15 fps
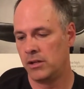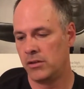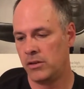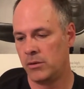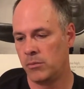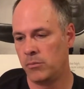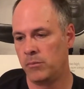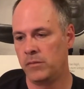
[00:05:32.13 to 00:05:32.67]

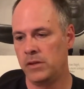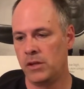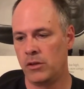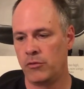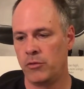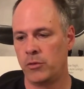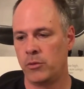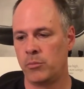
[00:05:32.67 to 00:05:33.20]
The
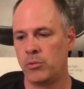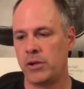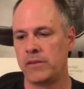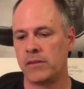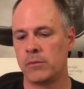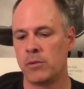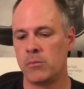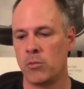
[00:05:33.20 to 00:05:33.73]
foot would breathe a
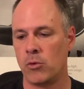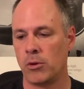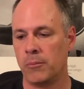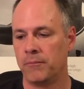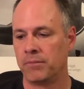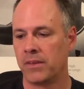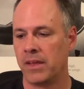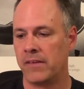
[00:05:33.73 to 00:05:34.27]
little bit more.
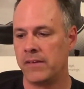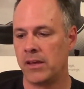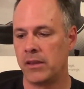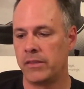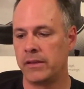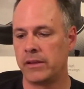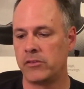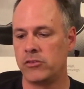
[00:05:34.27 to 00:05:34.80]
The other
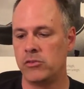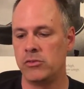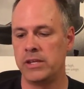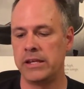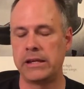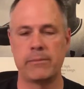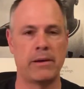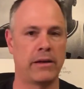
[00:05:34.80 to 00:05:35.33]
thing that's
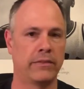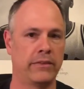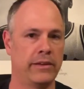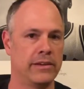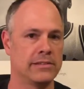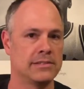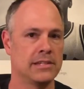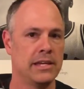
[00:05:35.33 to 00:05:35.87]
unique about
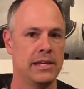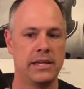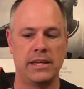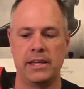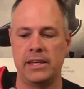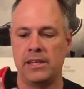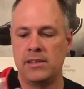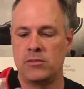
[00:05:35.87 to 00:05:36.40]
this
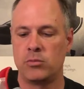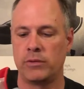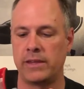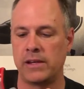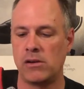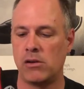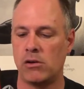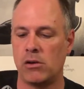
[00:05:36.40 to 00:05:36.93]
is what
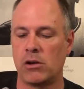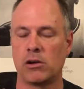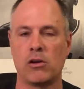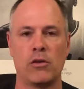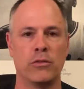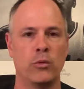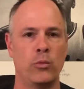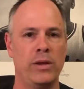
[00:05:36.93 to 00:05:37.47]
they are
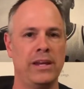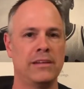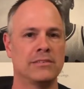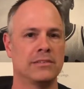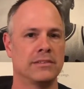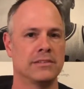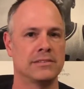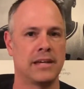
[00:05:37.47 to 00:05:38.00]
called the wings
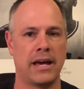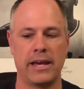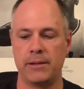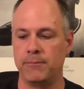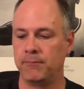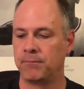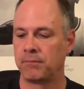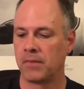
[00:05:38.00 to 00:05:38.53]
on the side,
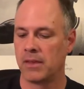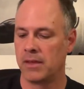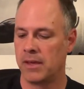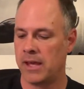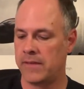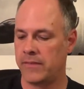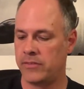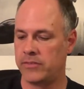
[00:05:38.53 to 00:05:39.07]

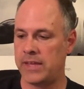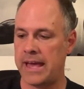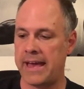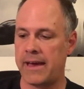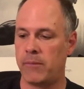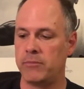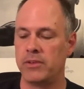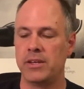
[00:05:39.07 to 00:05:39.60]
and these
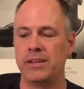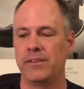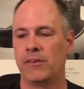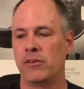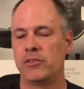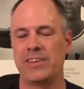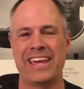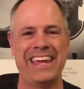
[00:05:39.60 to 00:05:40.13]
tabs.
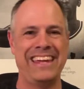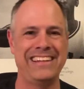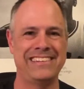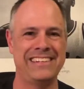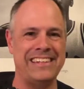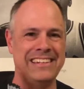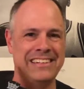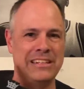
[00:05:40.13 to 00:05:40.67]
There's
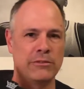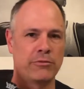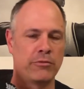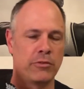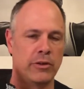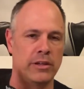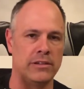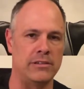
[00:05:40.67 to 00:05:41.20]
18
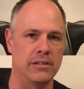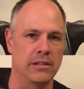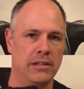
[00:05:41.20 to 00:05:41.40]
different